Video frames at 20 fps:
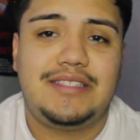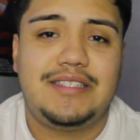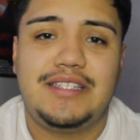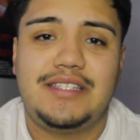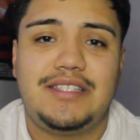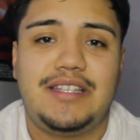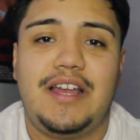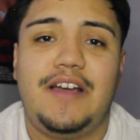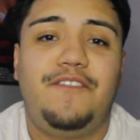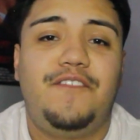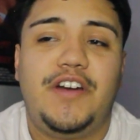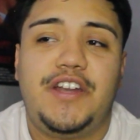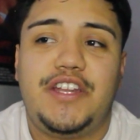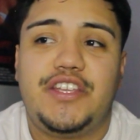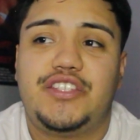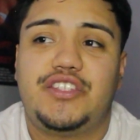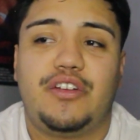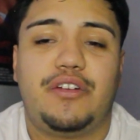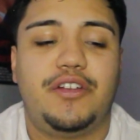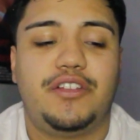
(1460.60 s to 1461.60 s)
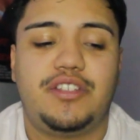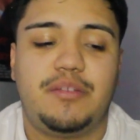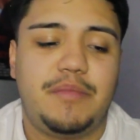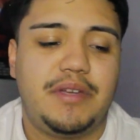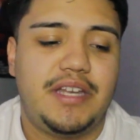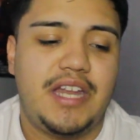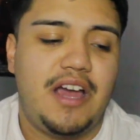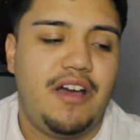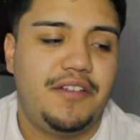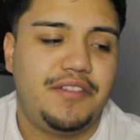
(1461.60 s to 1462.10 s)
just a funny story to me
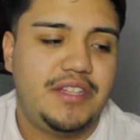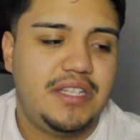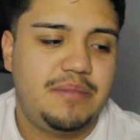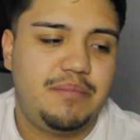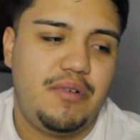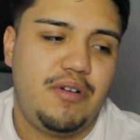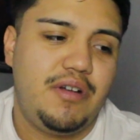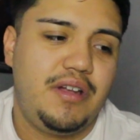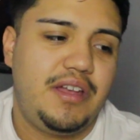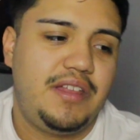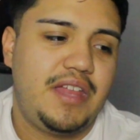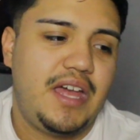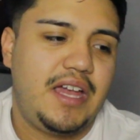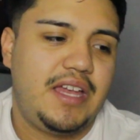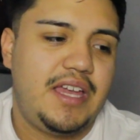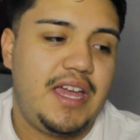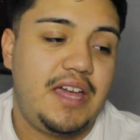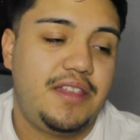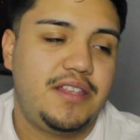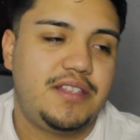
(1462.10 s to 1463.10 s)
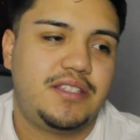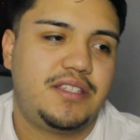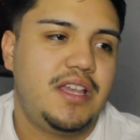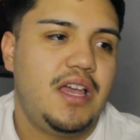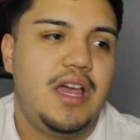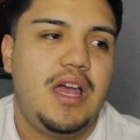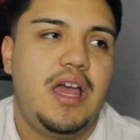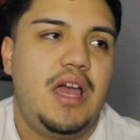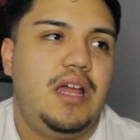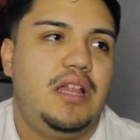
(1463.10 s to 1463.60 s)
now at this point that he had this
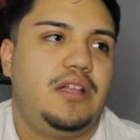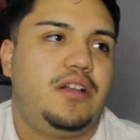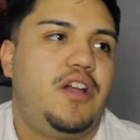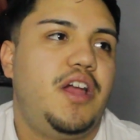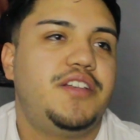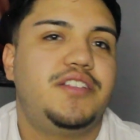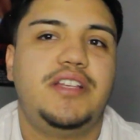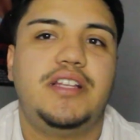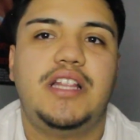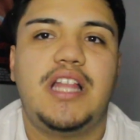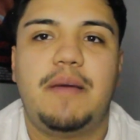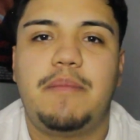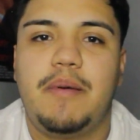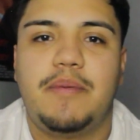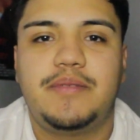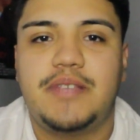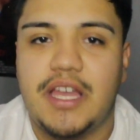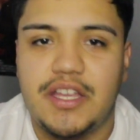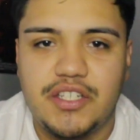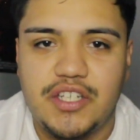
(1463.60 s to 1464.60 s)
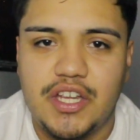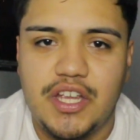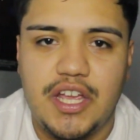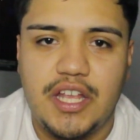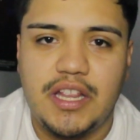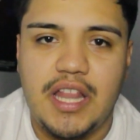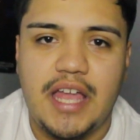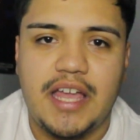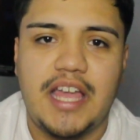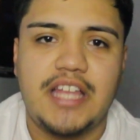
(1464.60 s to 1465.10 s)
crazy love
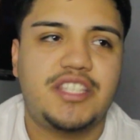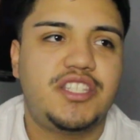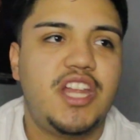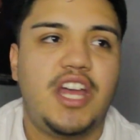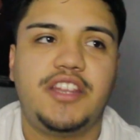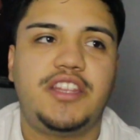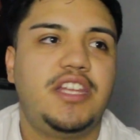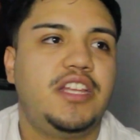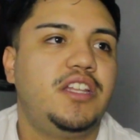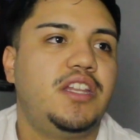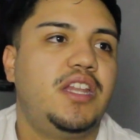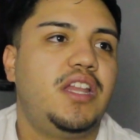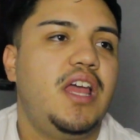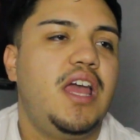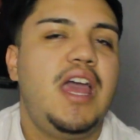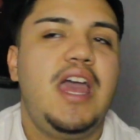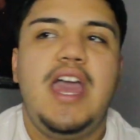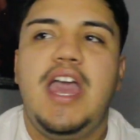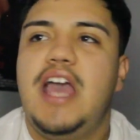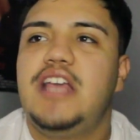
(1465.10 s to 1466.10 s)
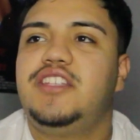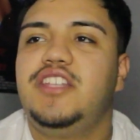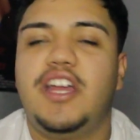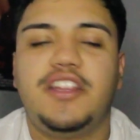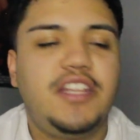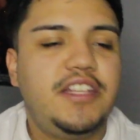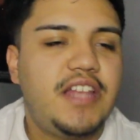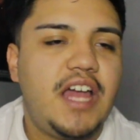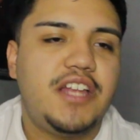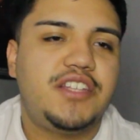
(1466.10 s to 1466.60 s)
obsession. Like, it's nothing
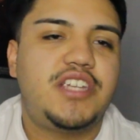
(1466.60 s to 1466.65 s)
that